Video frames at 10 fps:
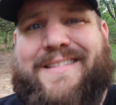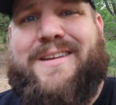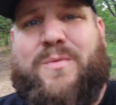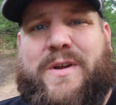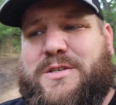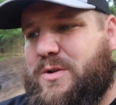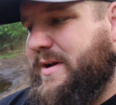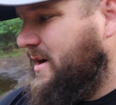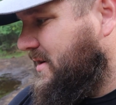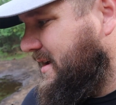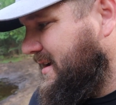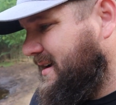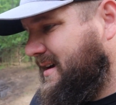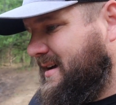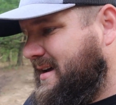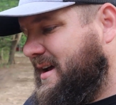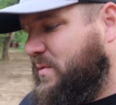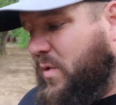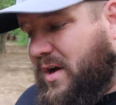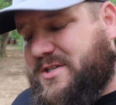the original area had
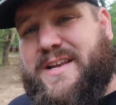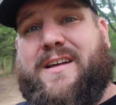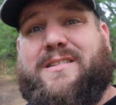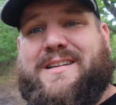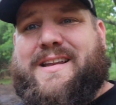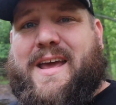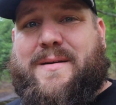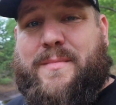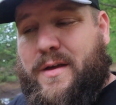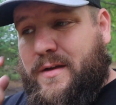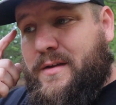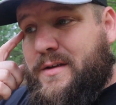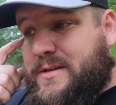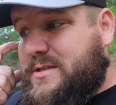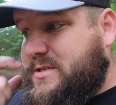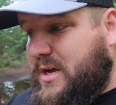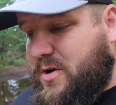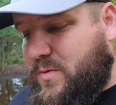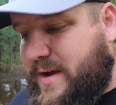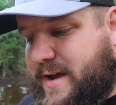washed out on the dam.
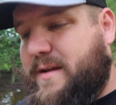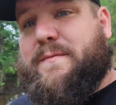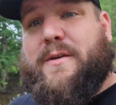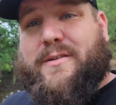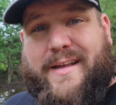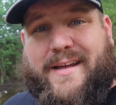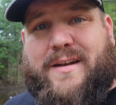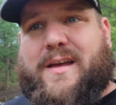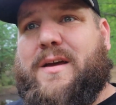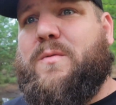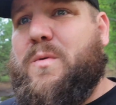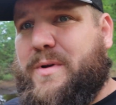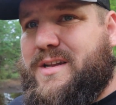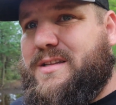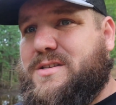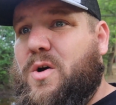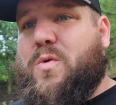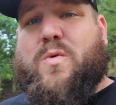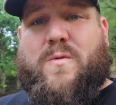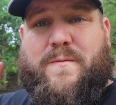So we had it filled in when we did this
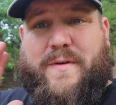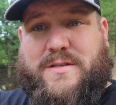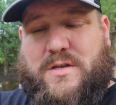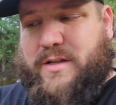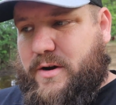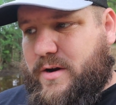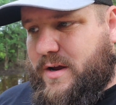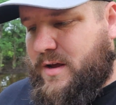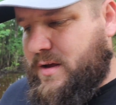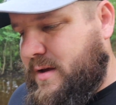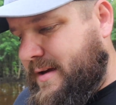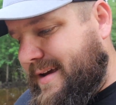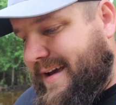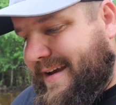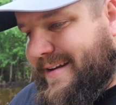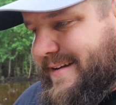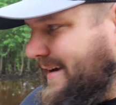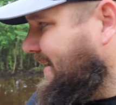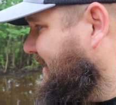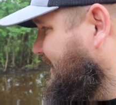whole fence clearing, and
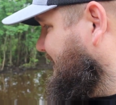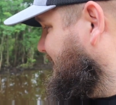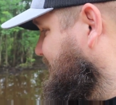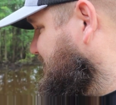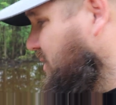it was